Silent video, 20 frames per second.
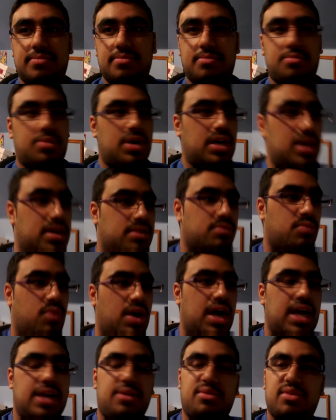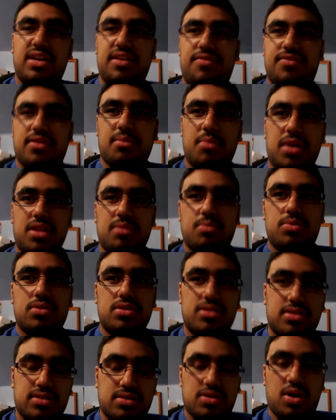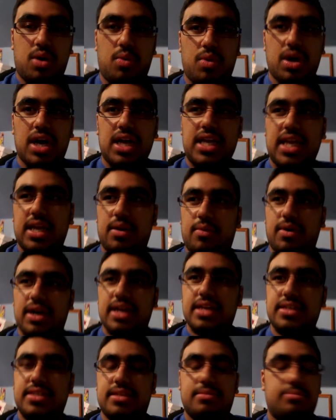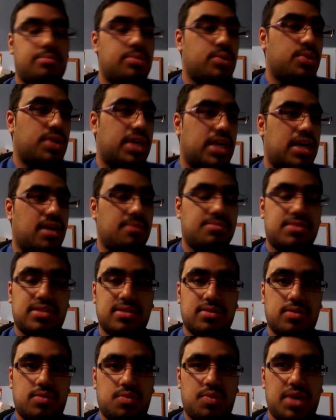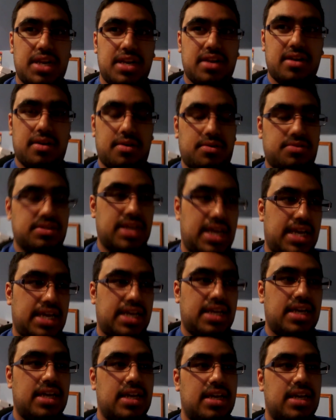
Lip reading: But why, if the motherboard's not working, why is it booting up to Windows 8